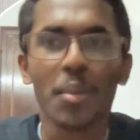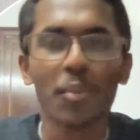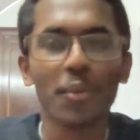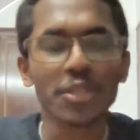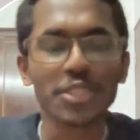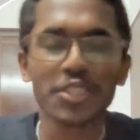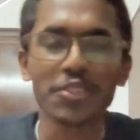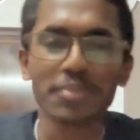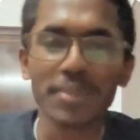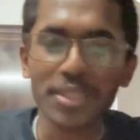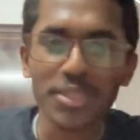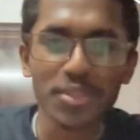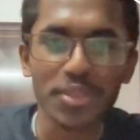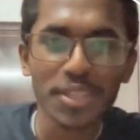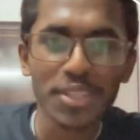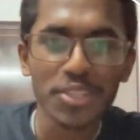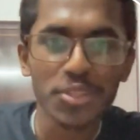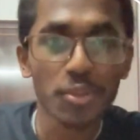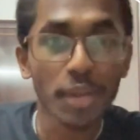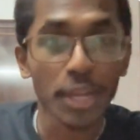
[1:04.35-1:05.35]
most of my
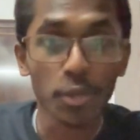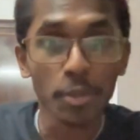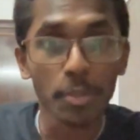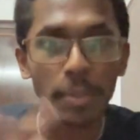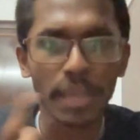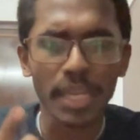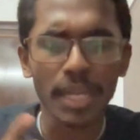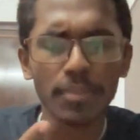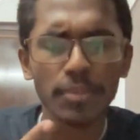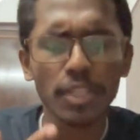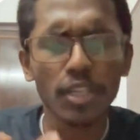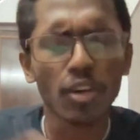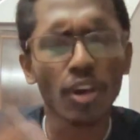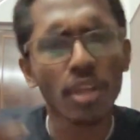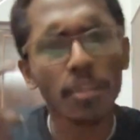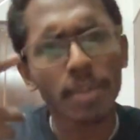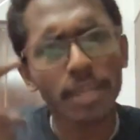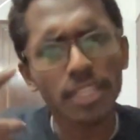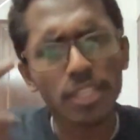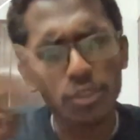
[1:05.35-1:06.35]
students know, I don't pick up the
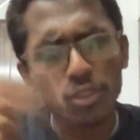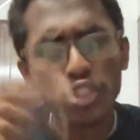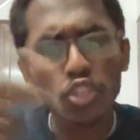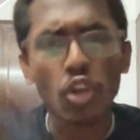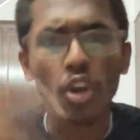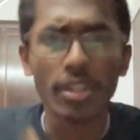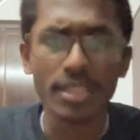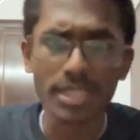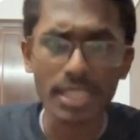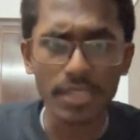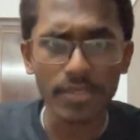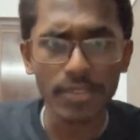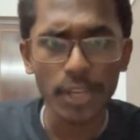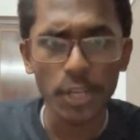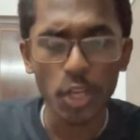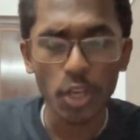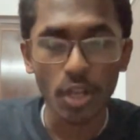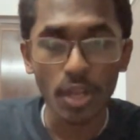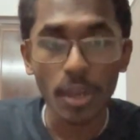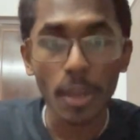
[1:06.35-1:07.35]
call, but it was constant
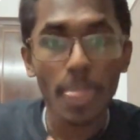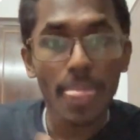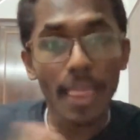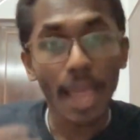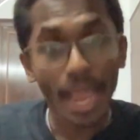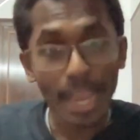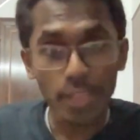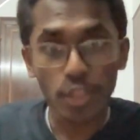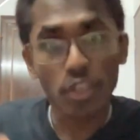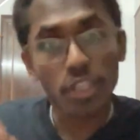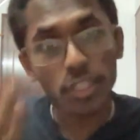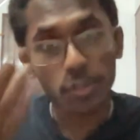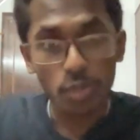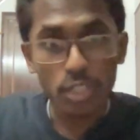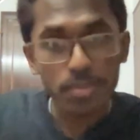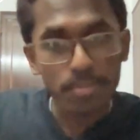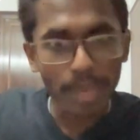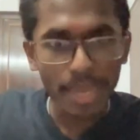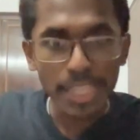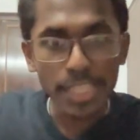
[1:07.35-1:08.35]
video call. I thought it
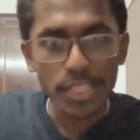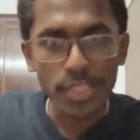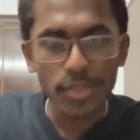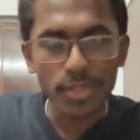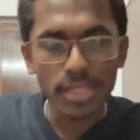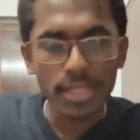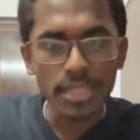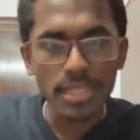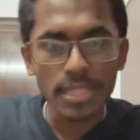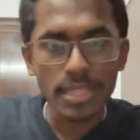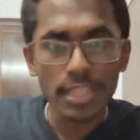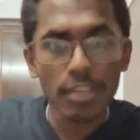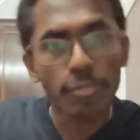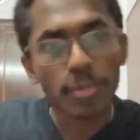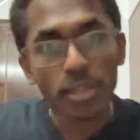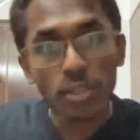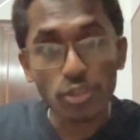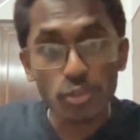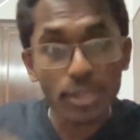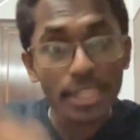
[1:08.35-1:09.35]
was my students itself
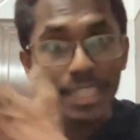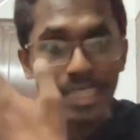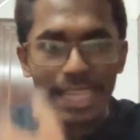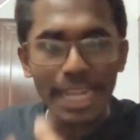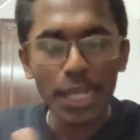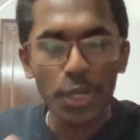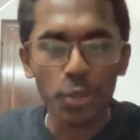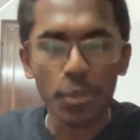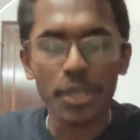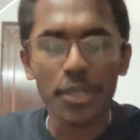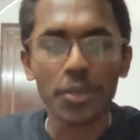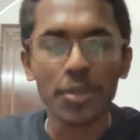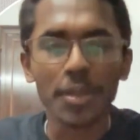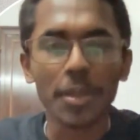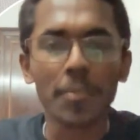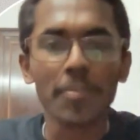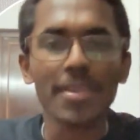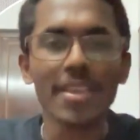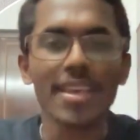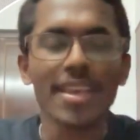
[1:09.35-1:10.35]
because only they do it. Okay.
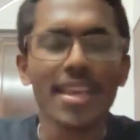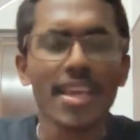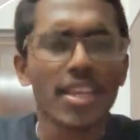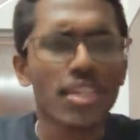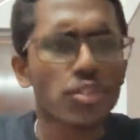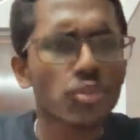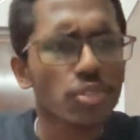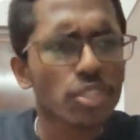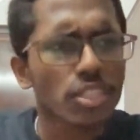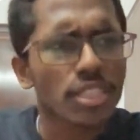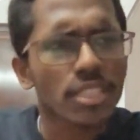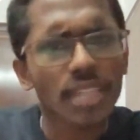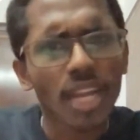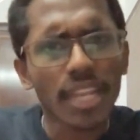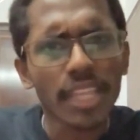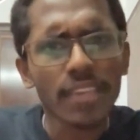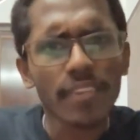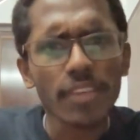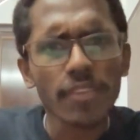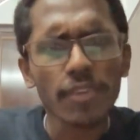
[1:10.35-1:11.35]
So she
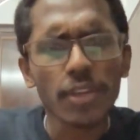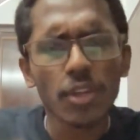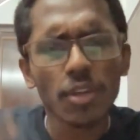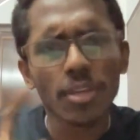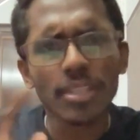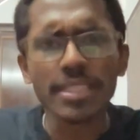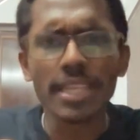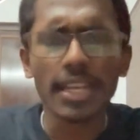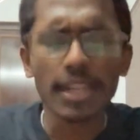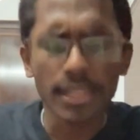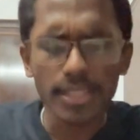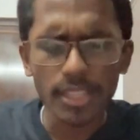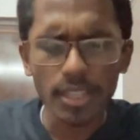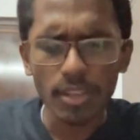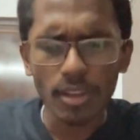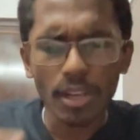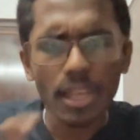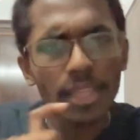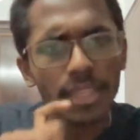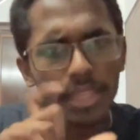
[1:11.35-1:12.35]
started giving video calls. I cut the
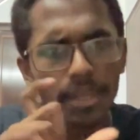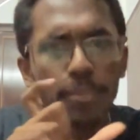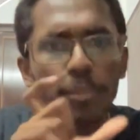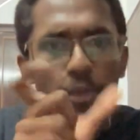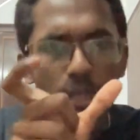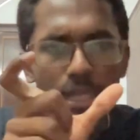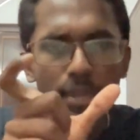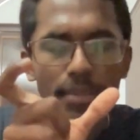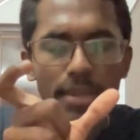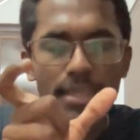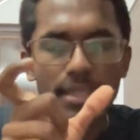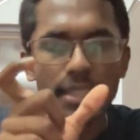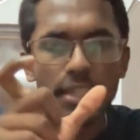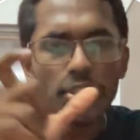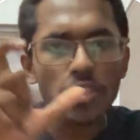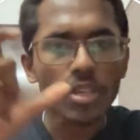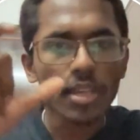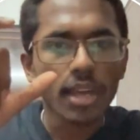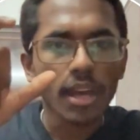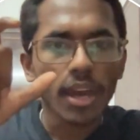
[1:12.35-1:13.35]
call and then I put the
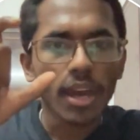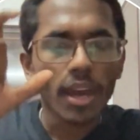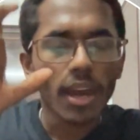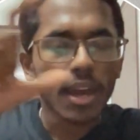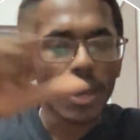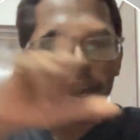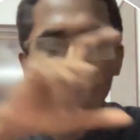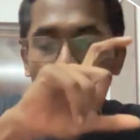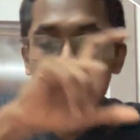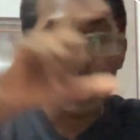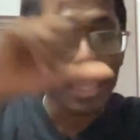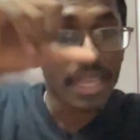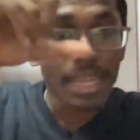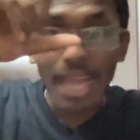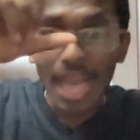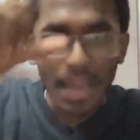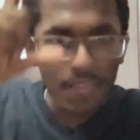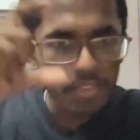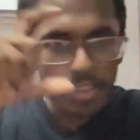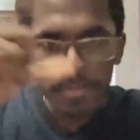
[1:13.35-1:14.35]
message. Uh, I like,
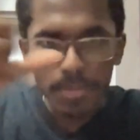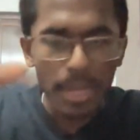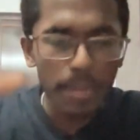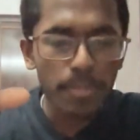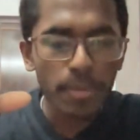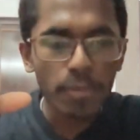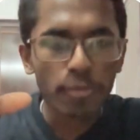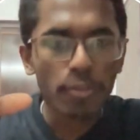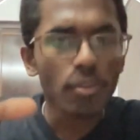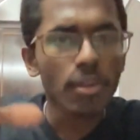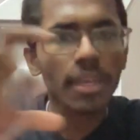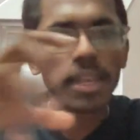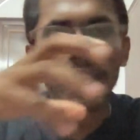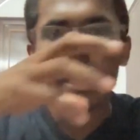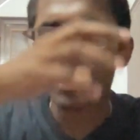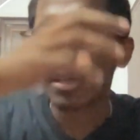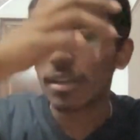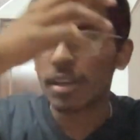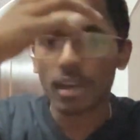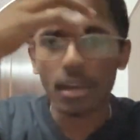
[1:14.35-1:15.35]
have we met before?
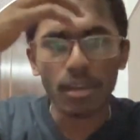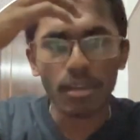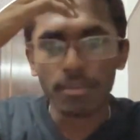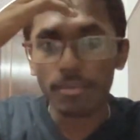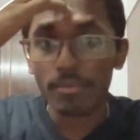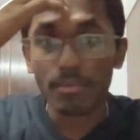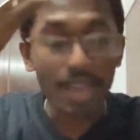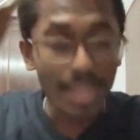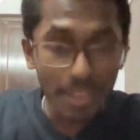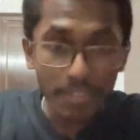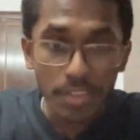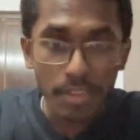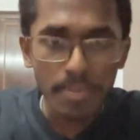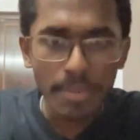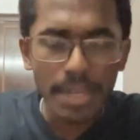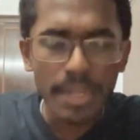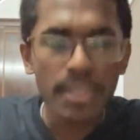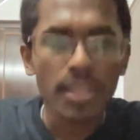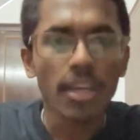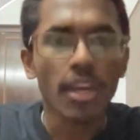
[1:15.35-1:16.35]
Like, uh, where have we
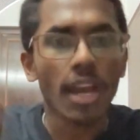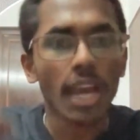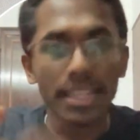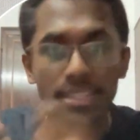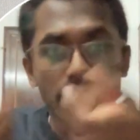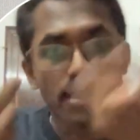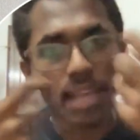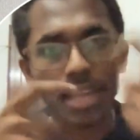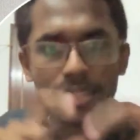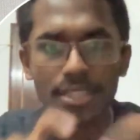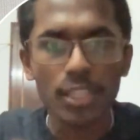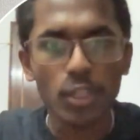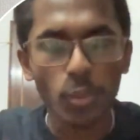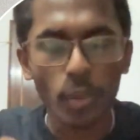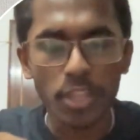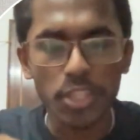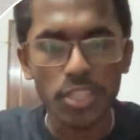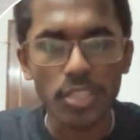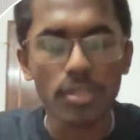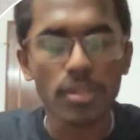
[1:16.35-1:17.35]
met? I just asked that
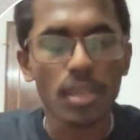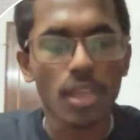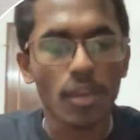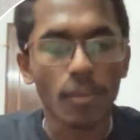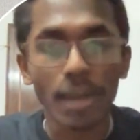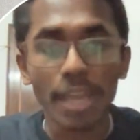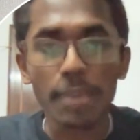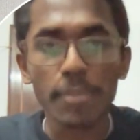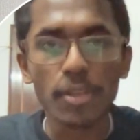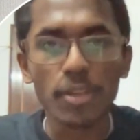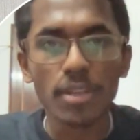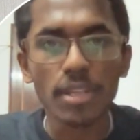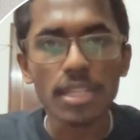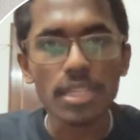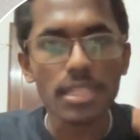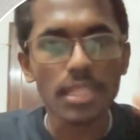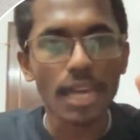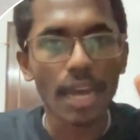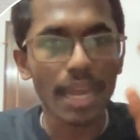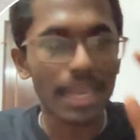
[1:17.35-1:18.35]
question. Why?
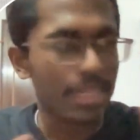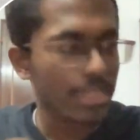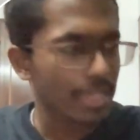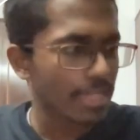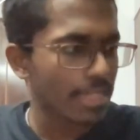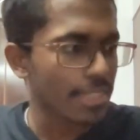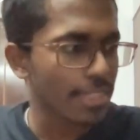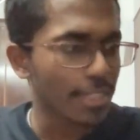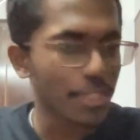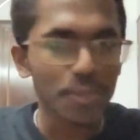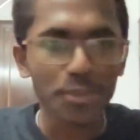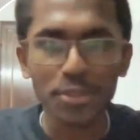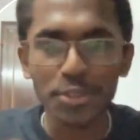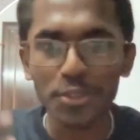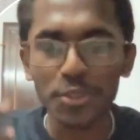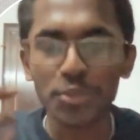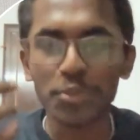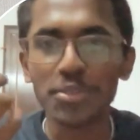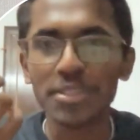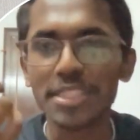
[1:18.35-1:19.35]
Because I recently used to
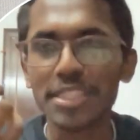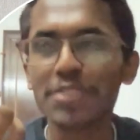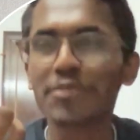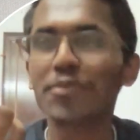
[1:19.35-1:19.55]
use this